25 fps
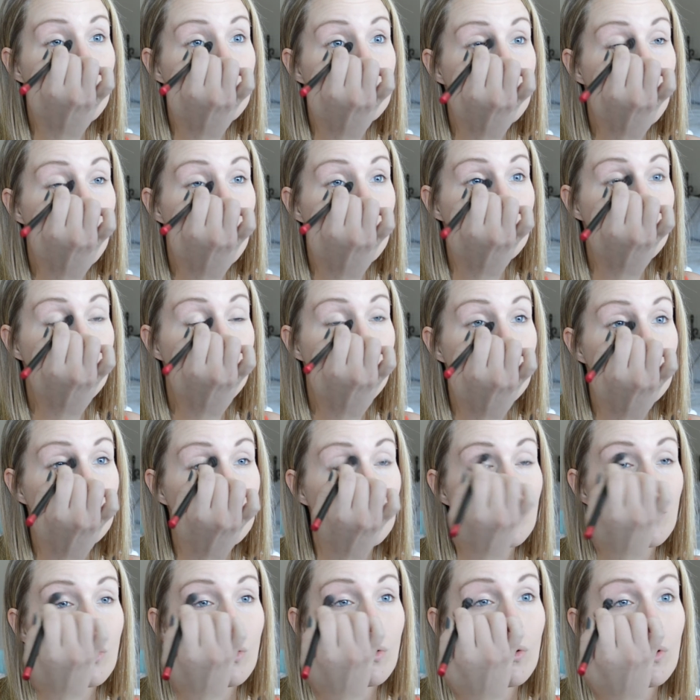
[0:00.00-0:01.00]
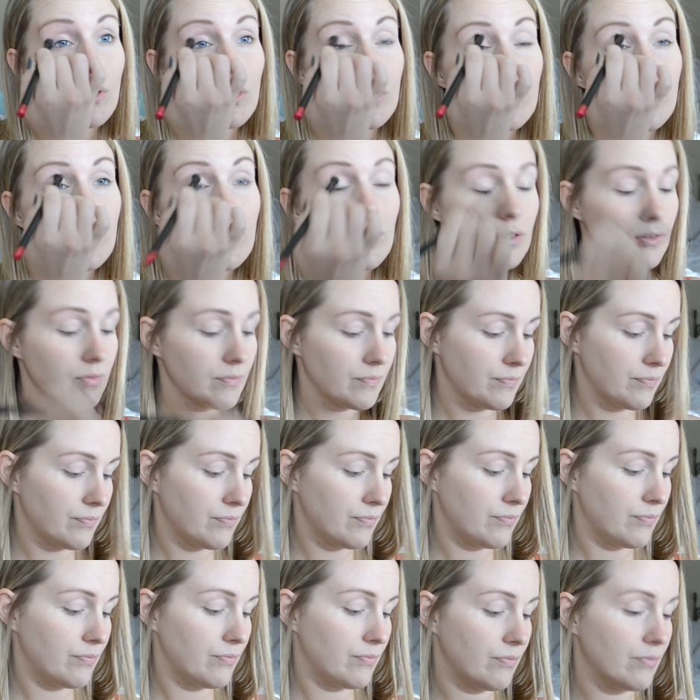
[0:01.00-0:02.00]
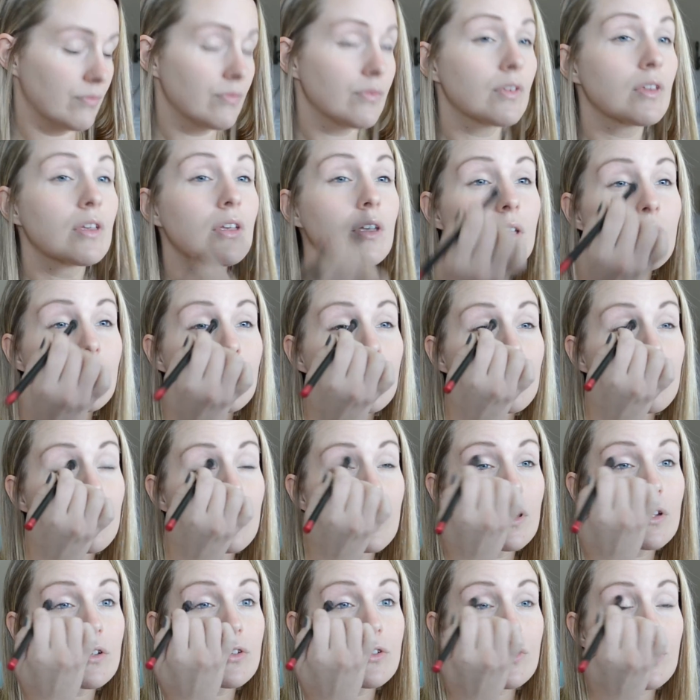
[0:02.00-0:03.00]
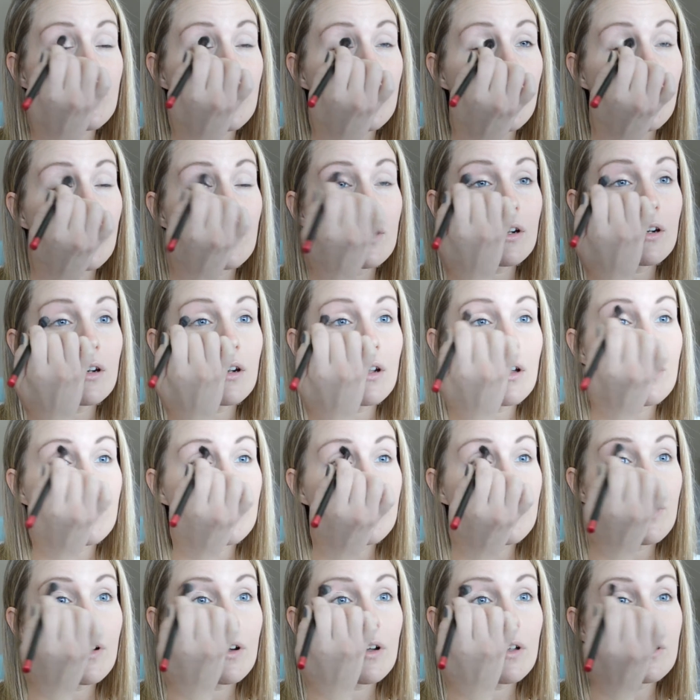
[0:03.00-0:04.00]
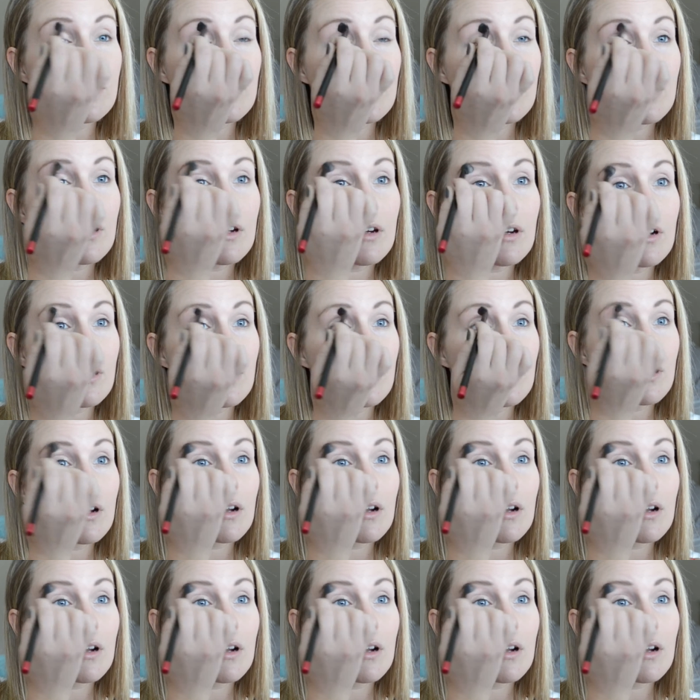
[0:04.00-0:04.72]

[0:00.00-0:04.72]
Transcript: Down here in the corner, make sure I got enough on there.